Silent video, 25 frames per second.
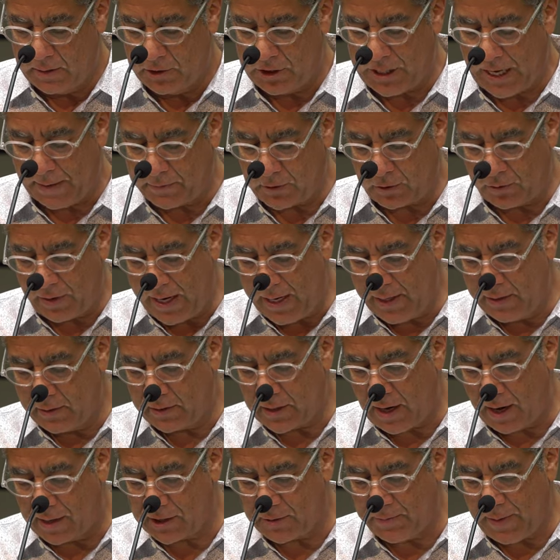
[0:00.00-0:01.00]
Chapter
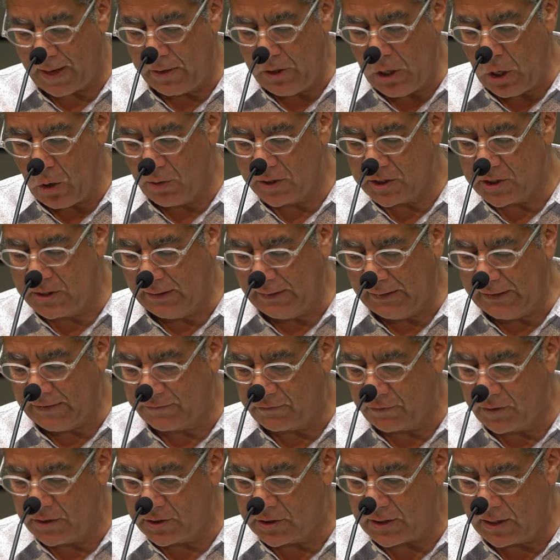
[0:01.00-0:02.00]
8 talks about Noah's
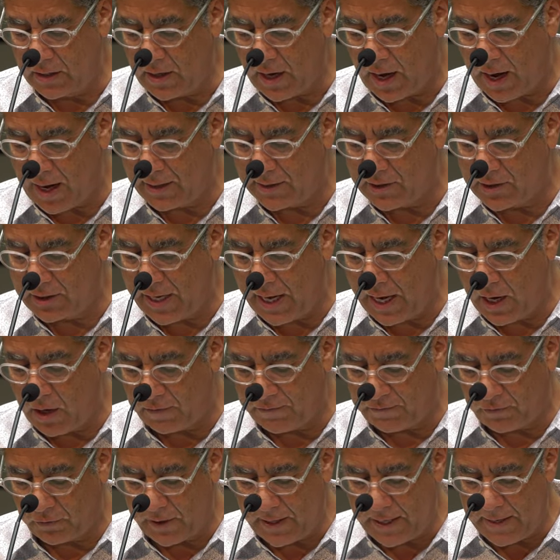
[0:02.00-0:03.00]
deliverance and God's
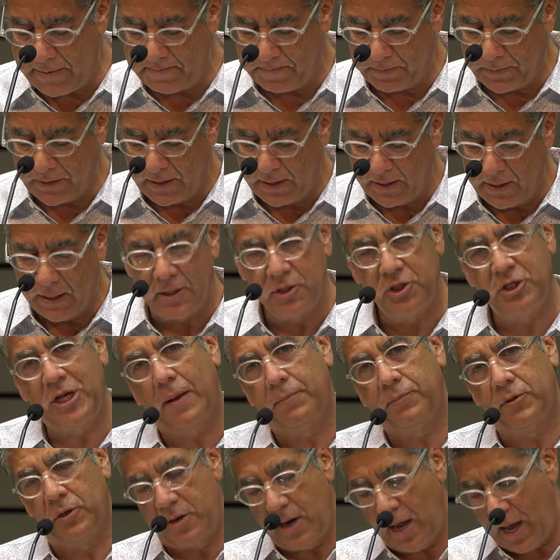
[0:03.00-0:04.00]
care for him.
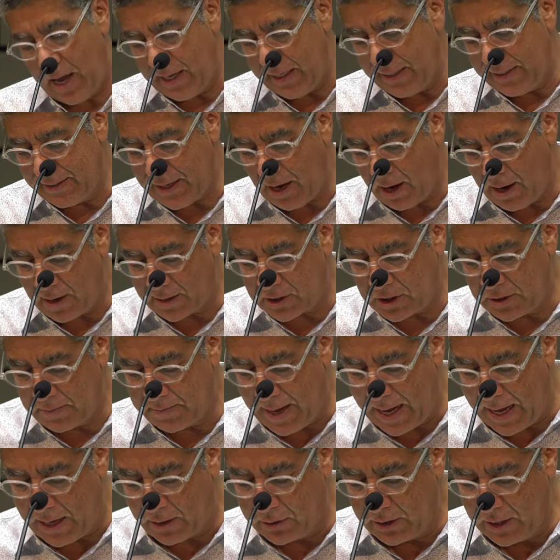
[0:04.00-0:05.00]
Chapter 9 talks
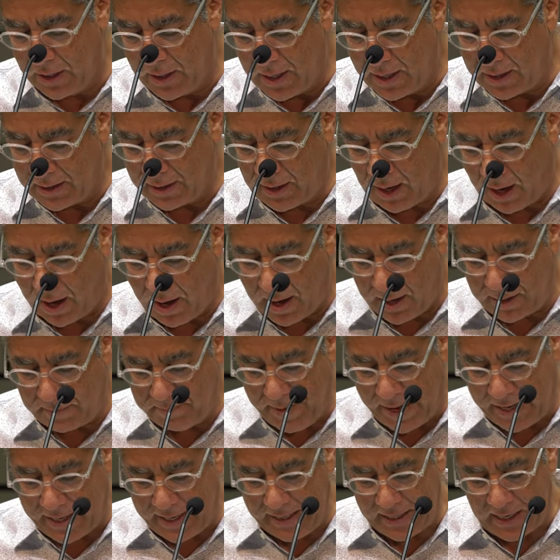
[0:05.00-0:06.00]
about God
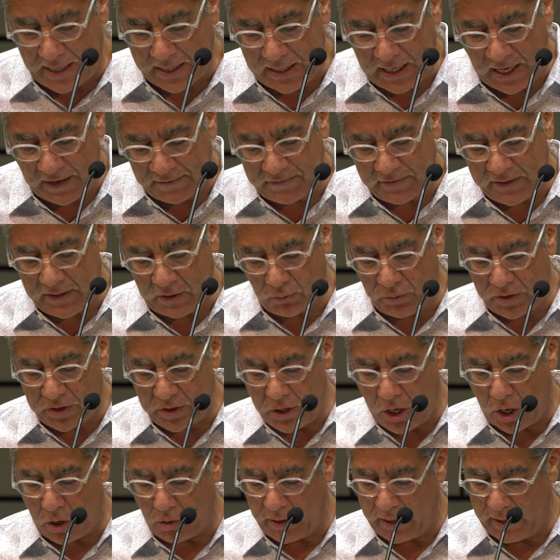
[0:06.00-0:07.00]
making a covenant with
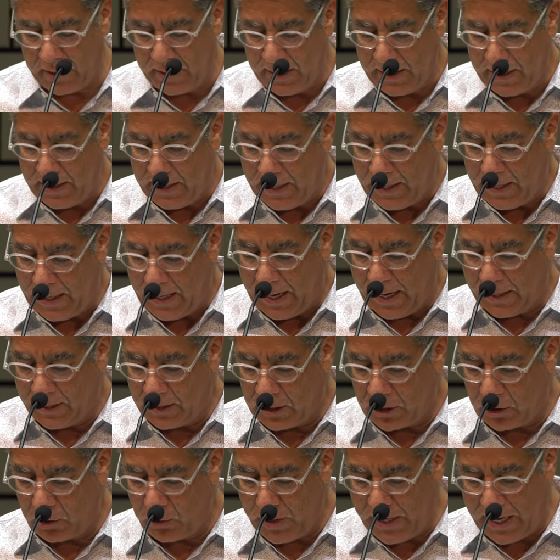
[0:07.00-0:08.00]
Noah and
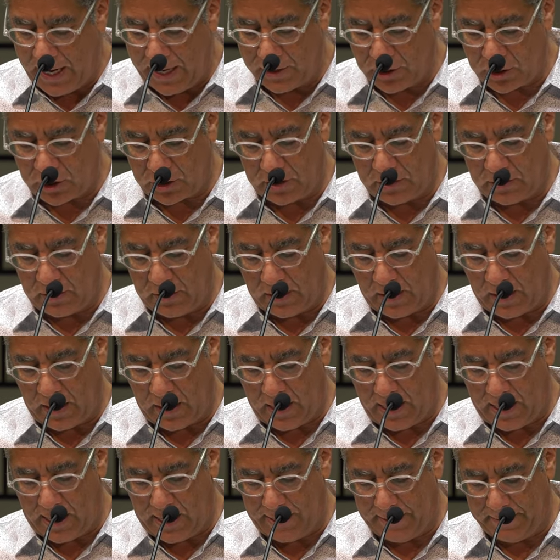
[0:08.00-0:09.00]
creation
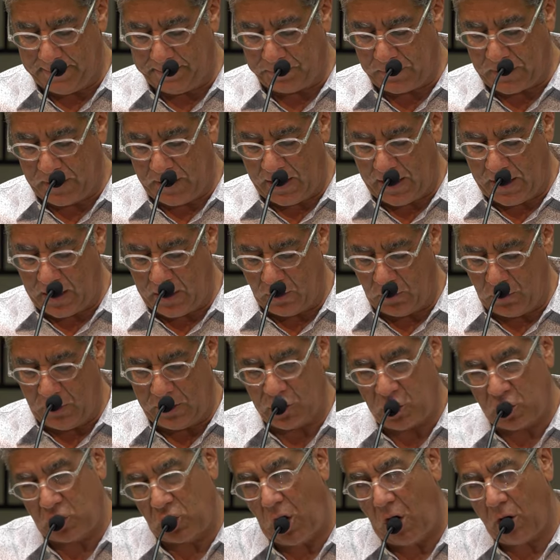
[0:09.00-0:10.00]
um, and
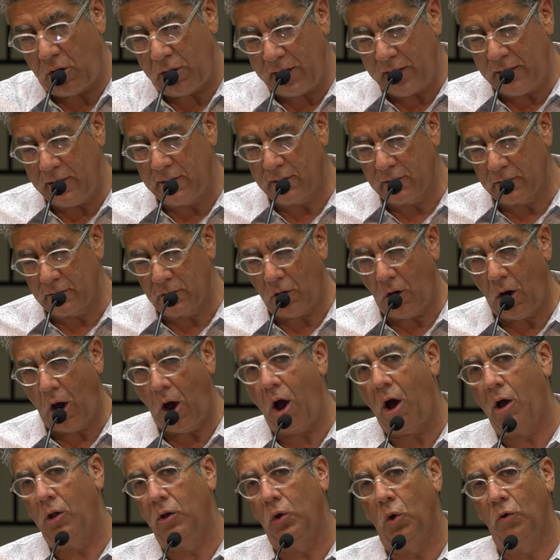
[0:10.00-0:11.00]
restarting
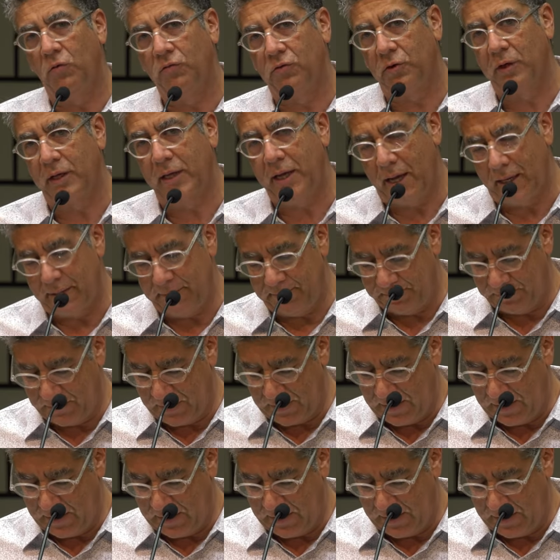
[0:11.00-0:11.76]
all over again.